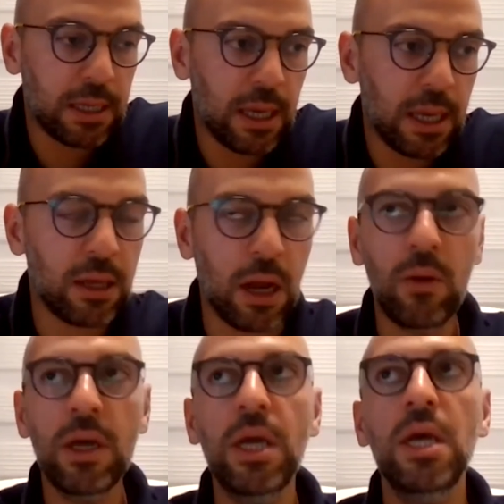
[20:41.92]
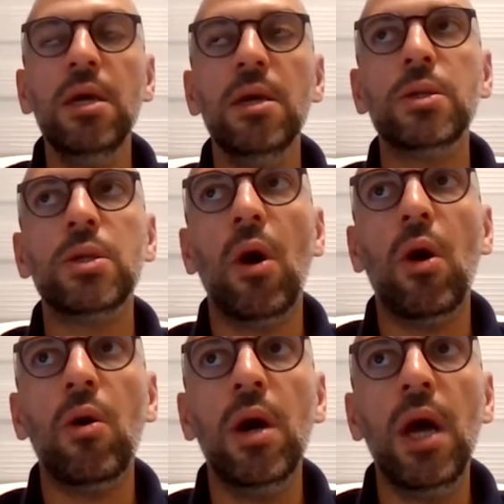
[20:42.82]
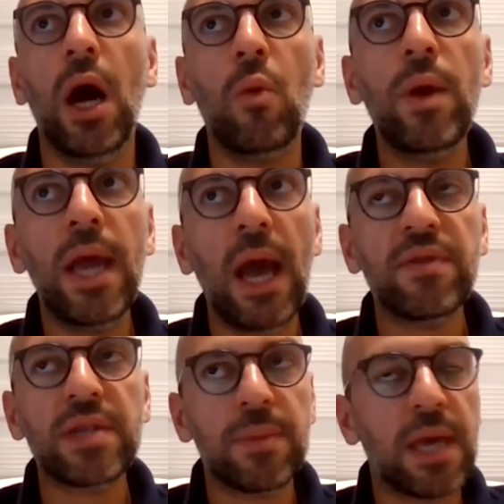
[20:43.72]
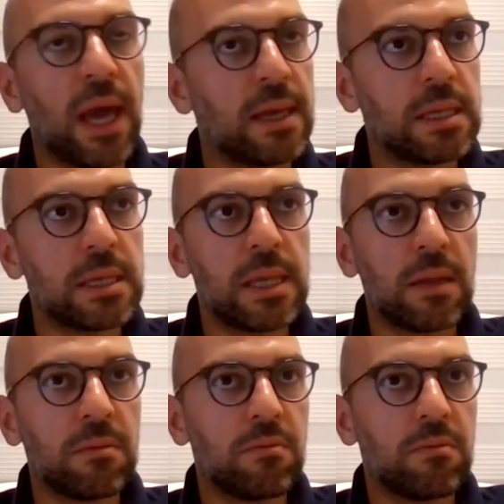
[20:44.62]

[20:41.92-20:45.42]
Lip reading: You know, so we have some cases that